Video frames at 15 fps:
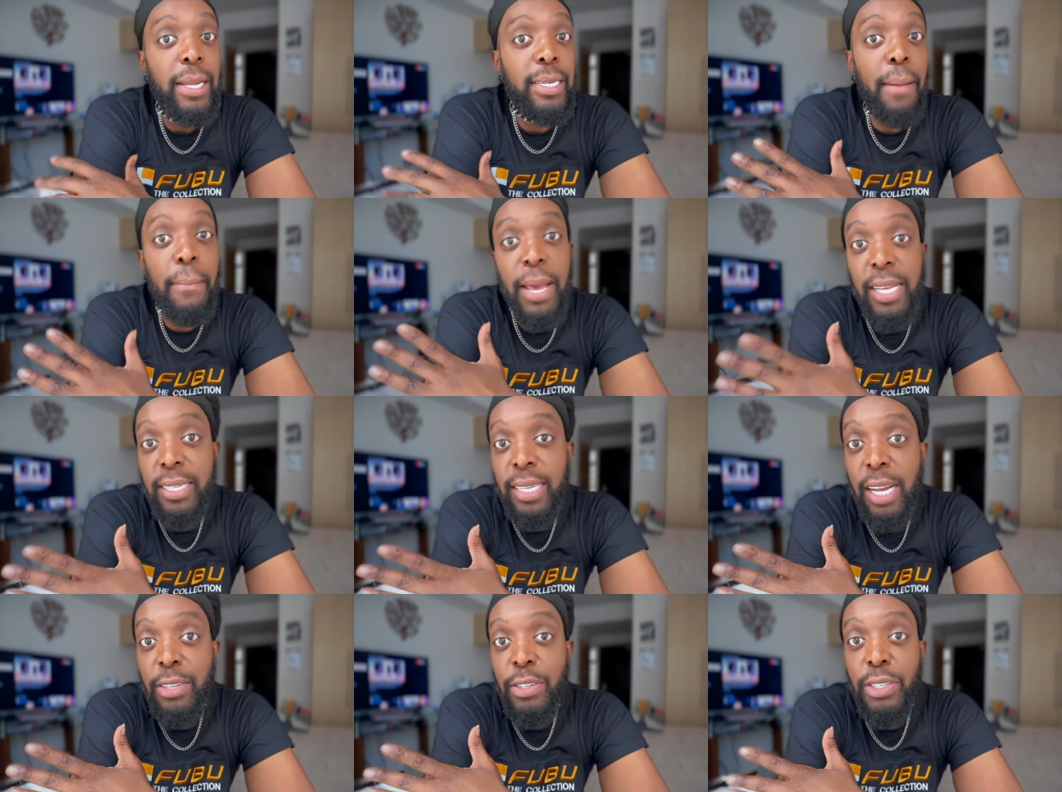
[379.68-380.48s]
Met
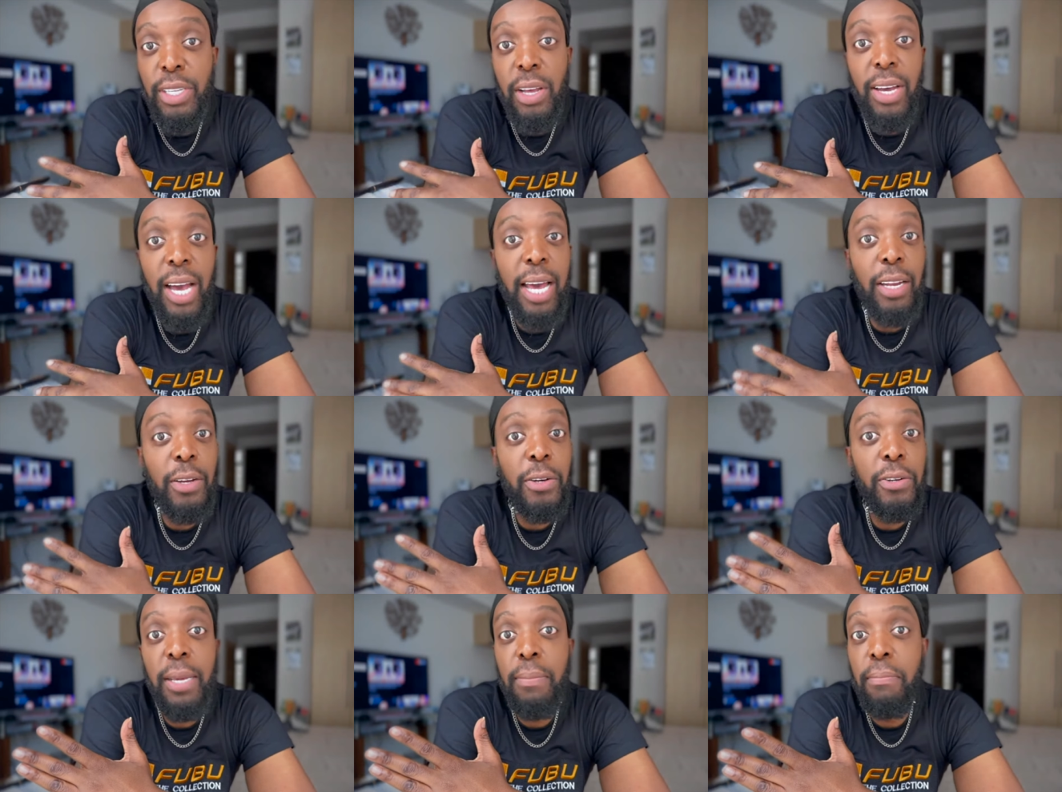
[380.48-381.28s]
Dr.
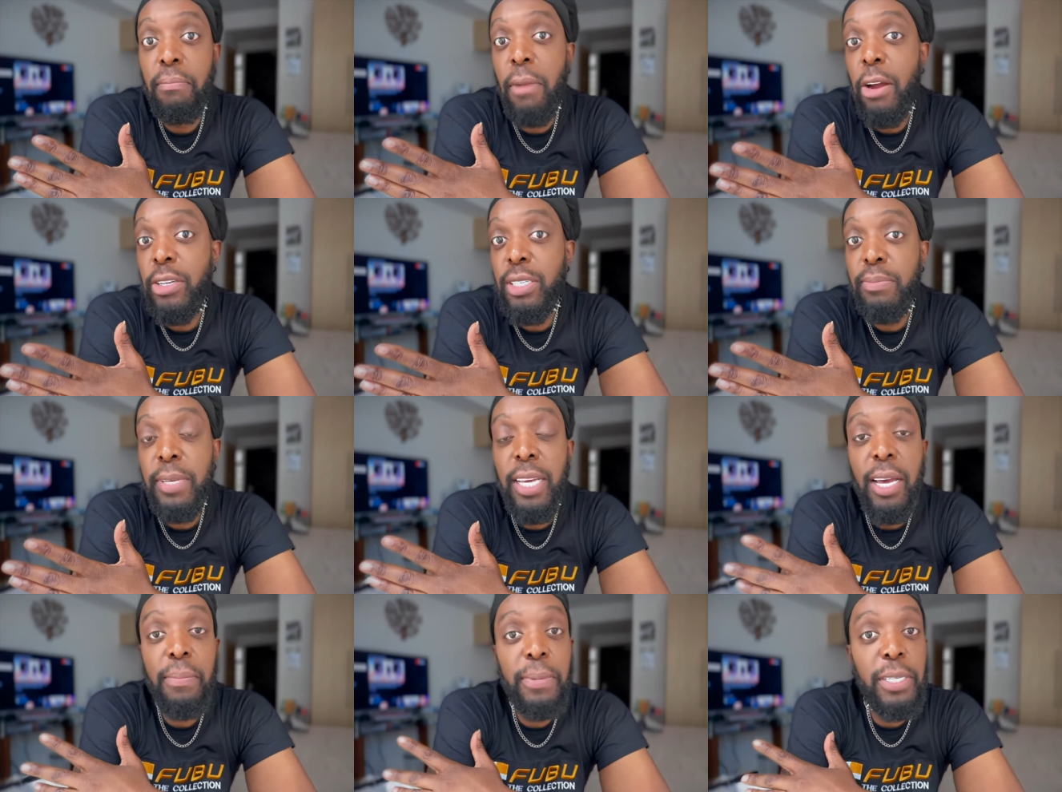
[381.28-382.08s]
Salgado. He marked
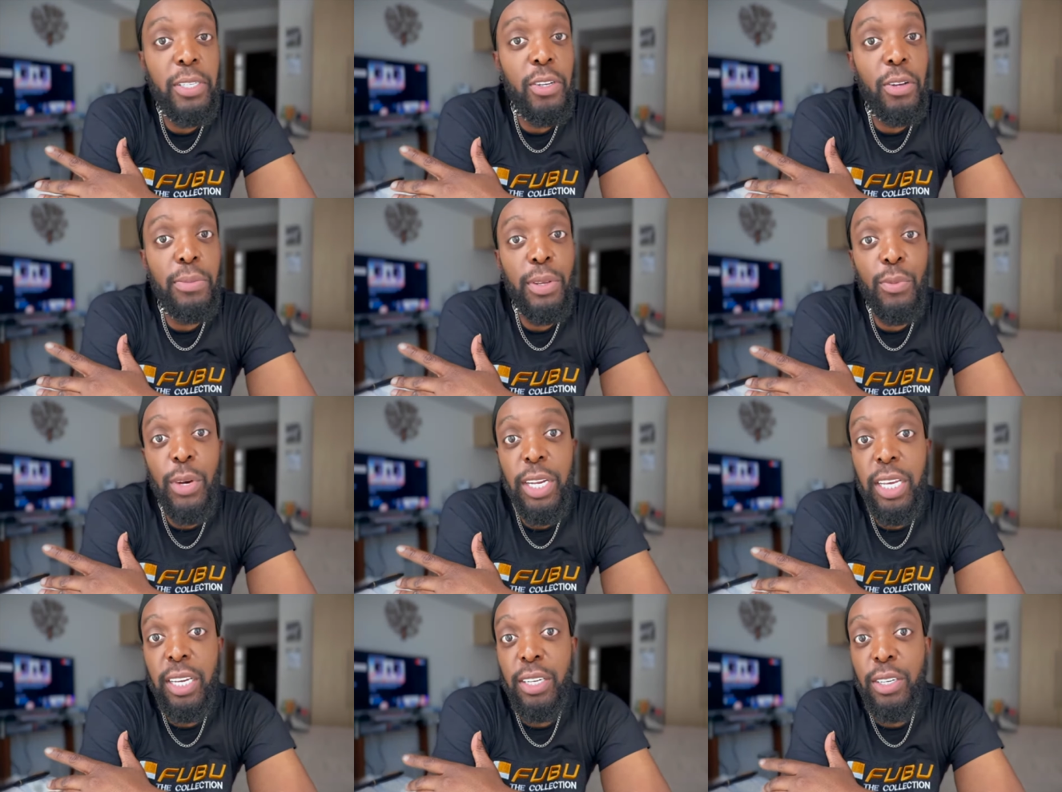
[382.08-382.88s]
me up. He told me what
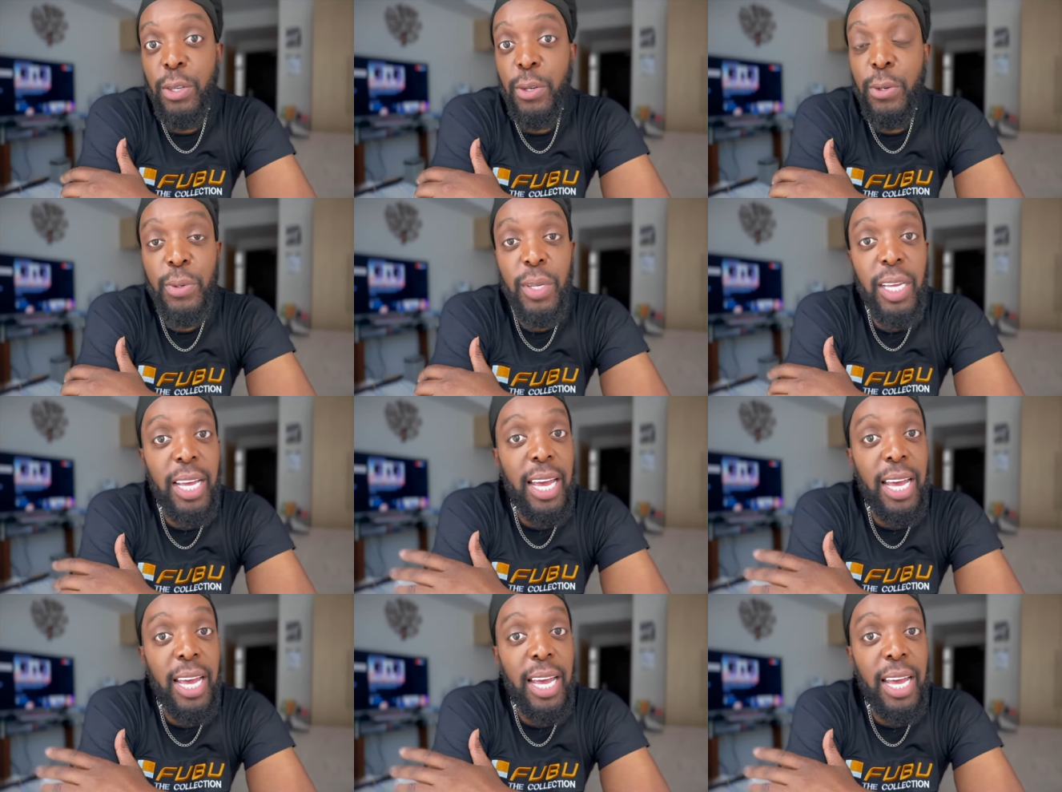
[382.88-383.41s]
he can do.